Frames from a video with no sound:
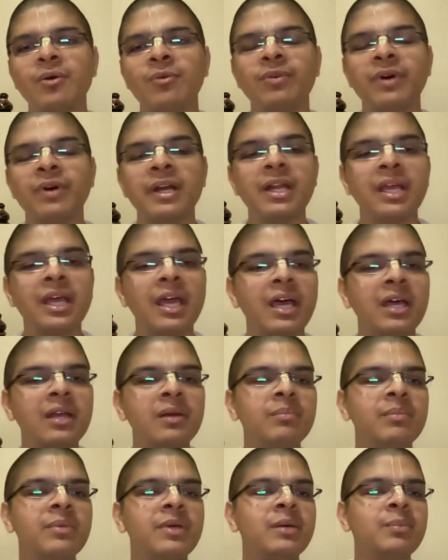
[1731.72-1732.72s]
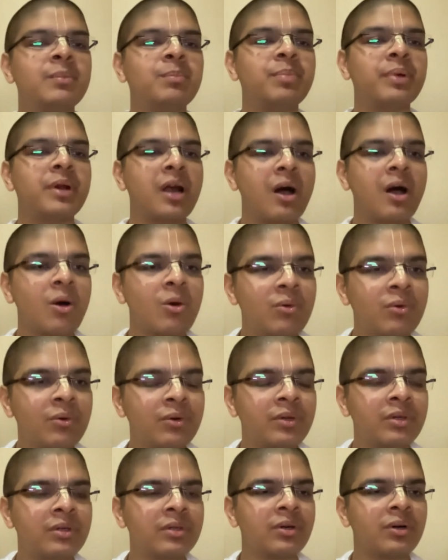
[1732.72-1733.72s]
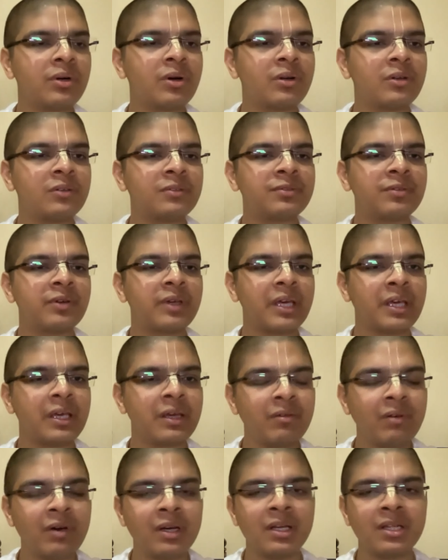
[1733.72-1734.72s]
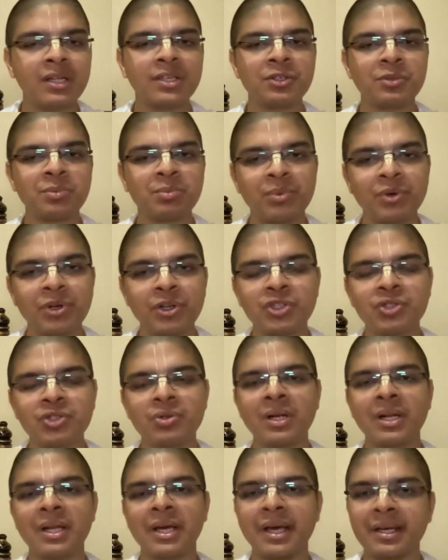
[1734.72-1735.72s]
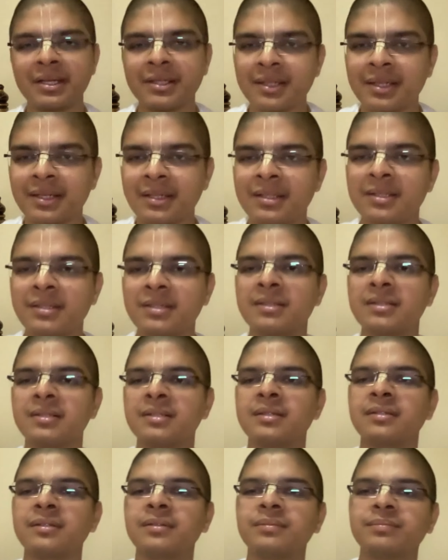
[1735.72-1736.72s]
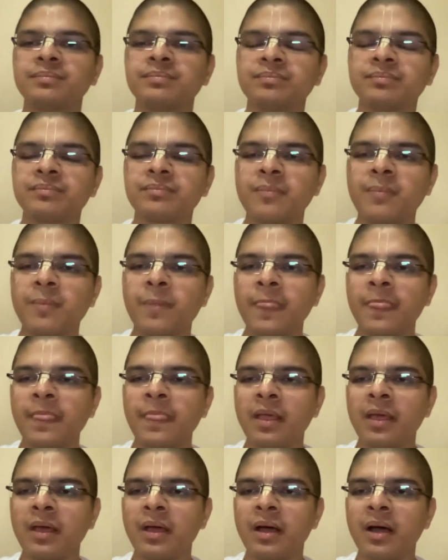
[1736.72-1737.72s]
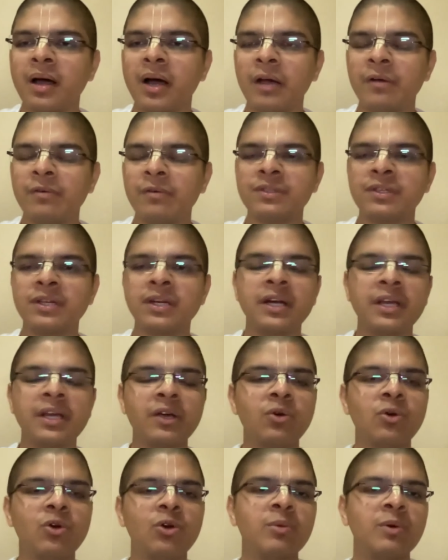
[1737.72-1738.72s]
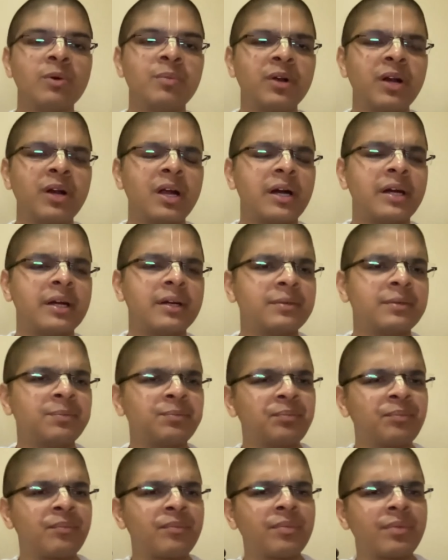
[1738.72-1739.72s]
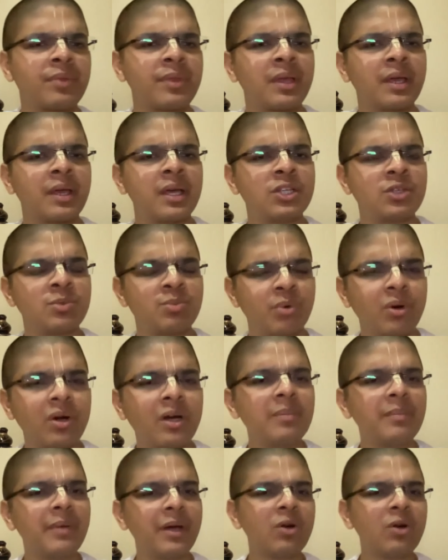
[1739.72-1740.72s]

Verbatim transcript: One can be proud of even spiritual assets I was reading Kurma Puran, is spoken